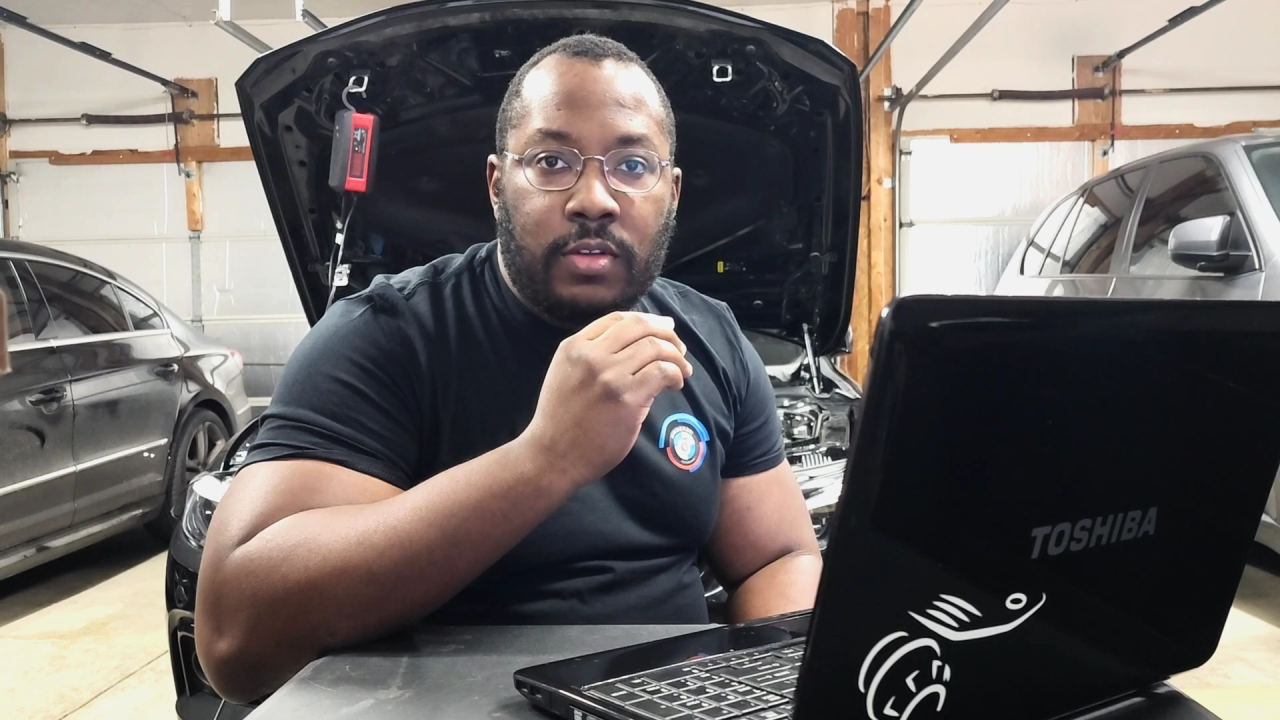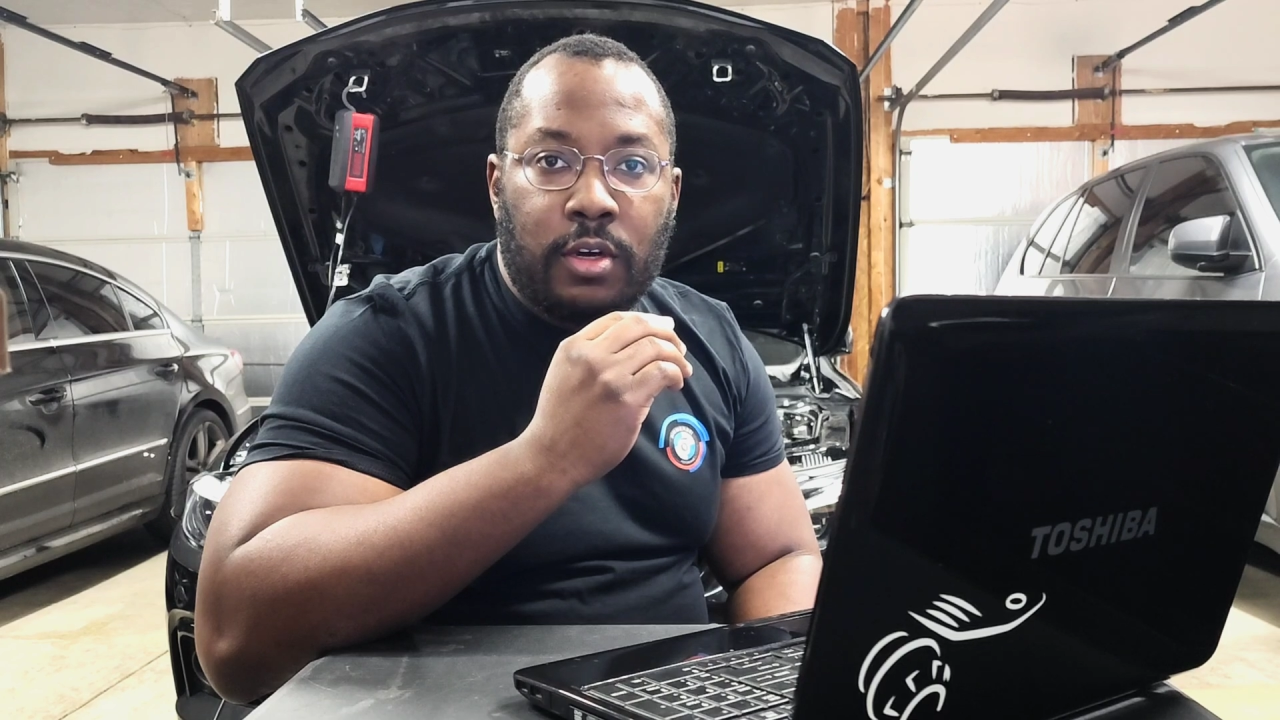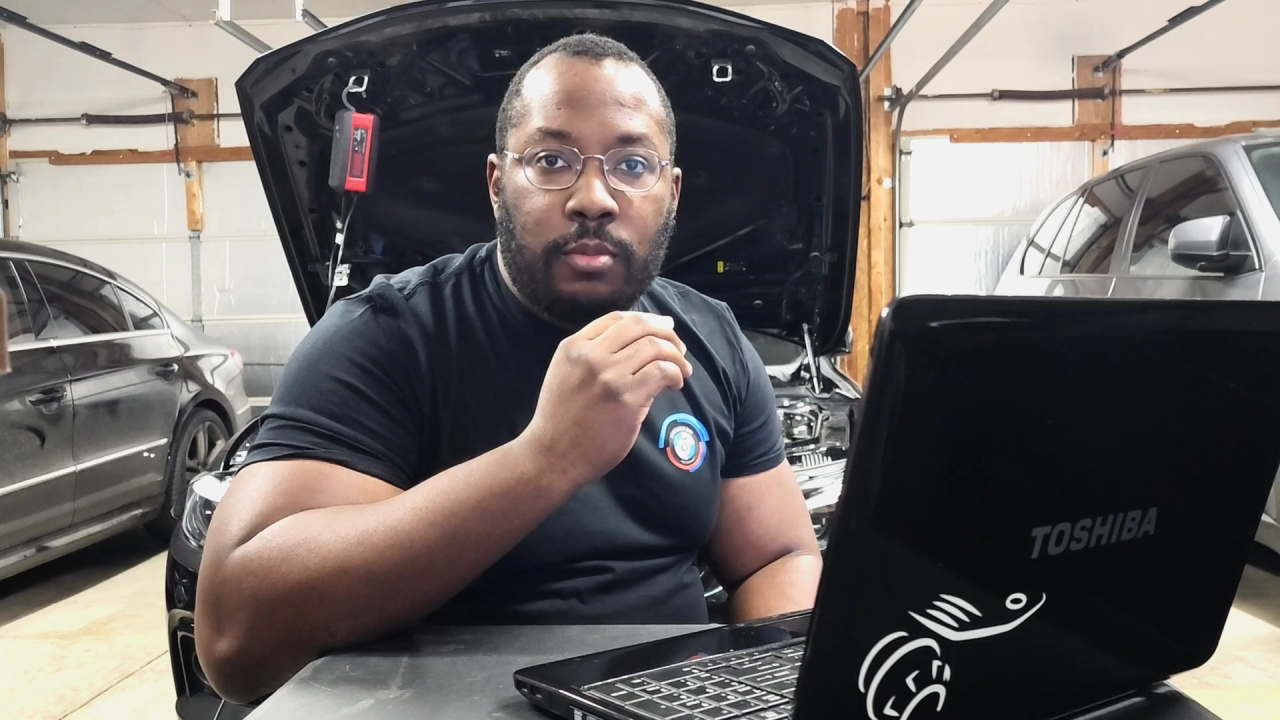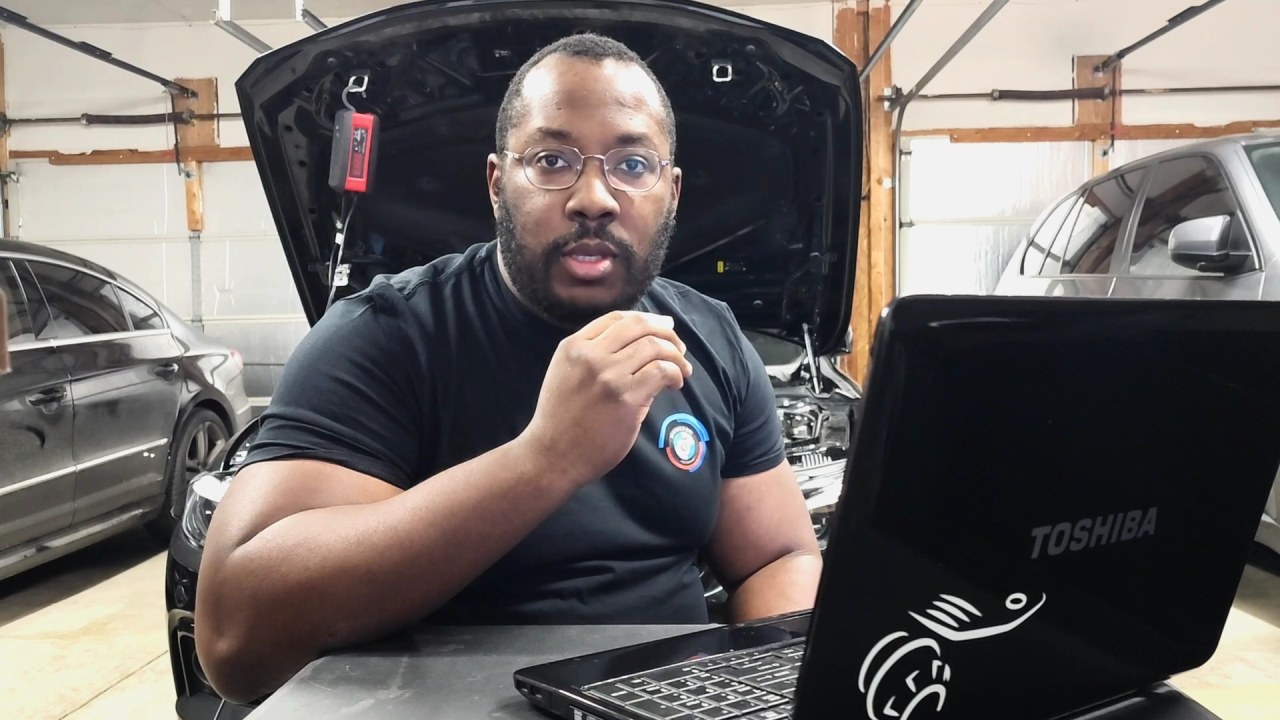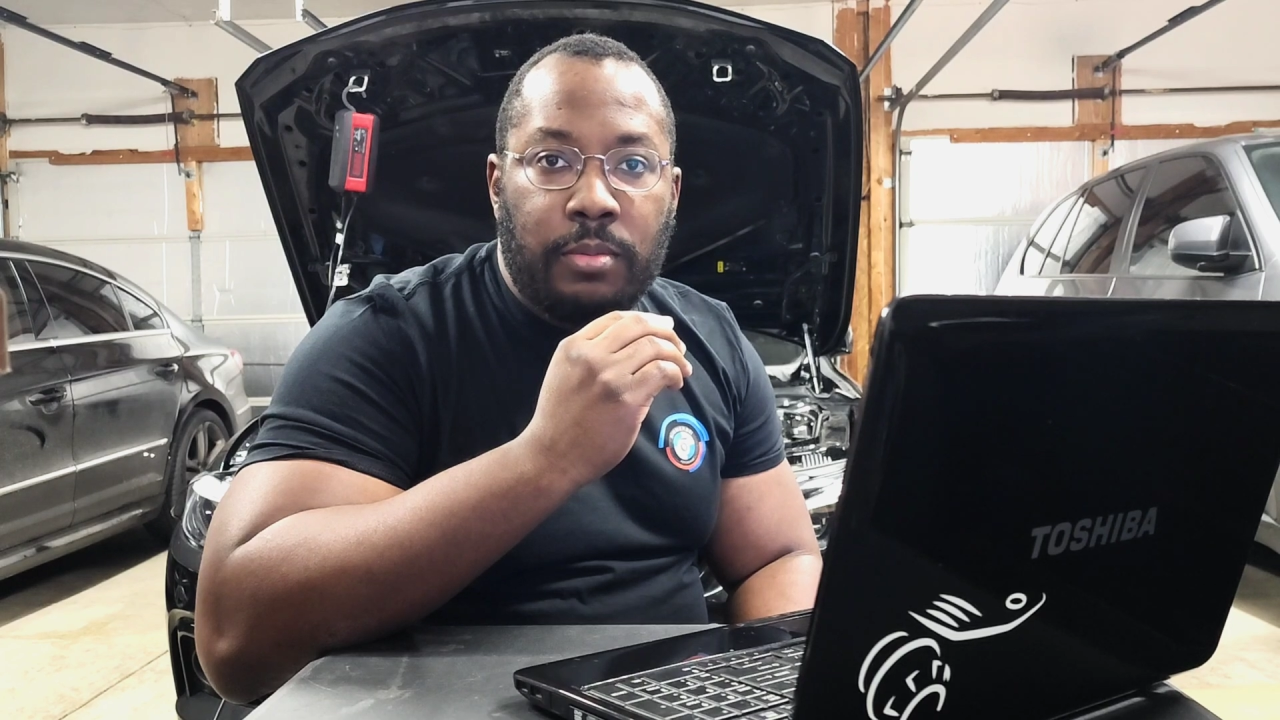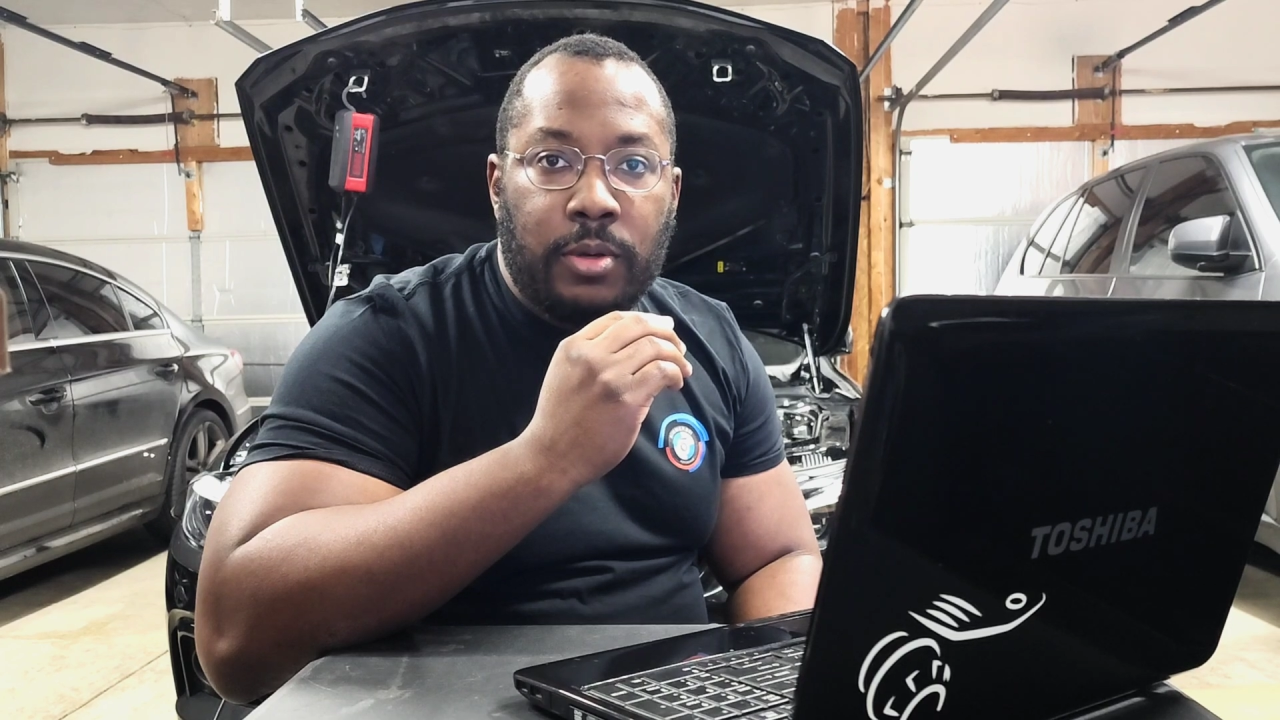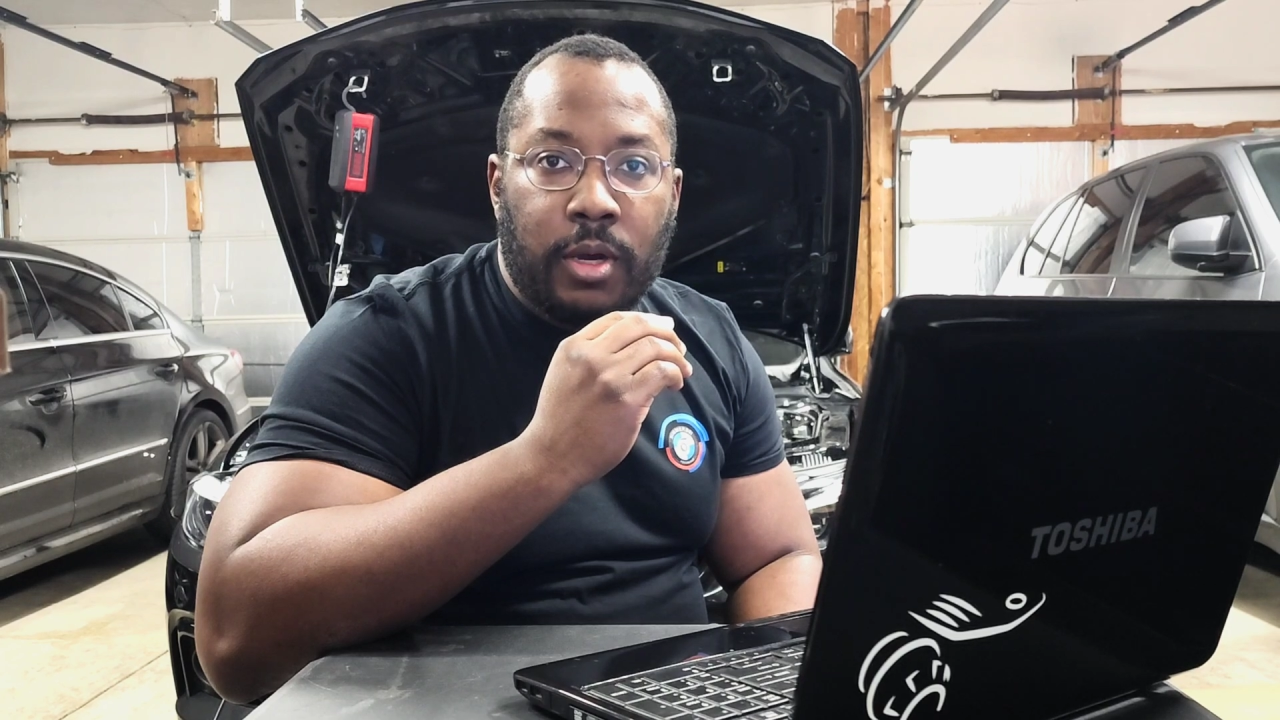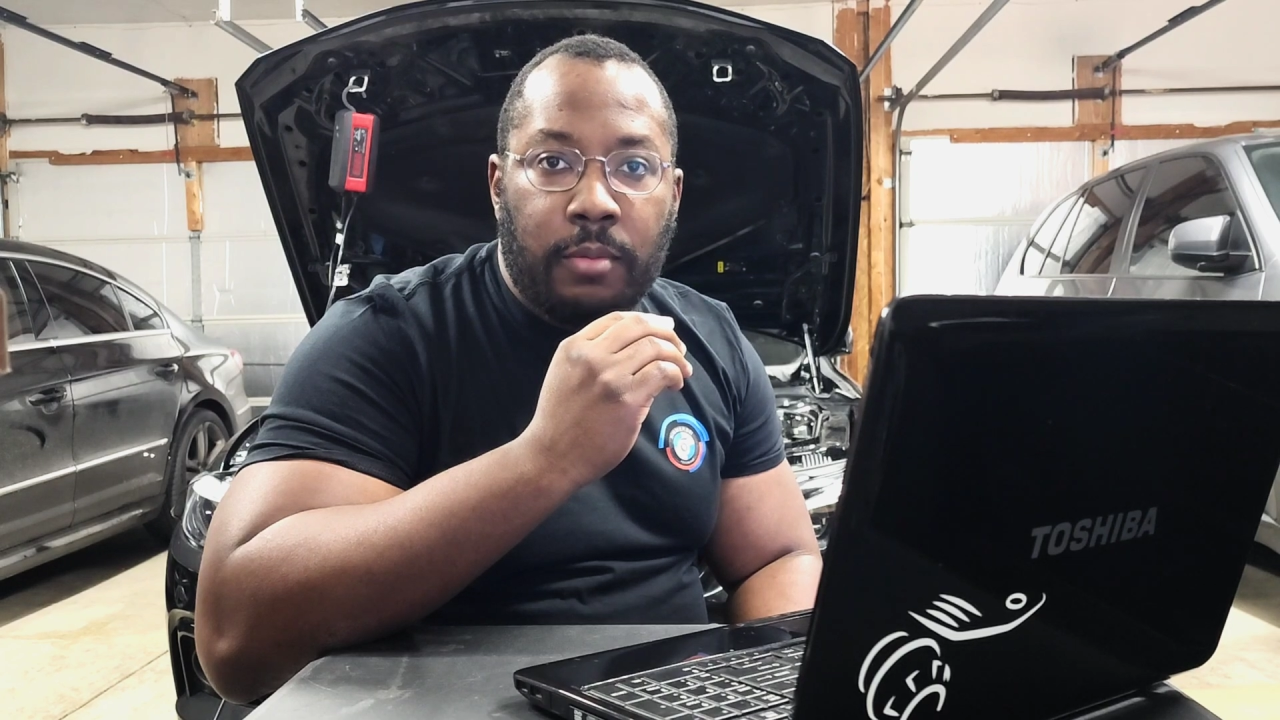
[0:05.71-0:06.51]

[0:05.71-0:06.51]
to help keep you